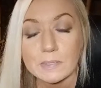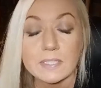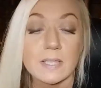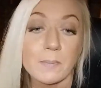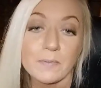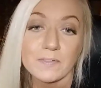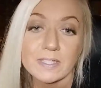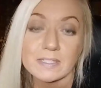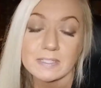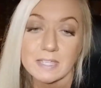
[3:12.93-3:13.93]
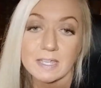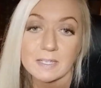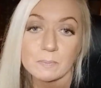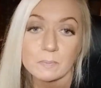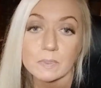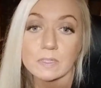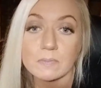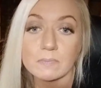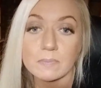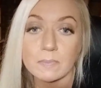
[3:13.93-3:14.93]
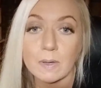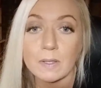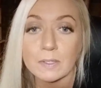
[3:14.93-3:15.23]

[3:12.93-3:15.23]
some of it seemed a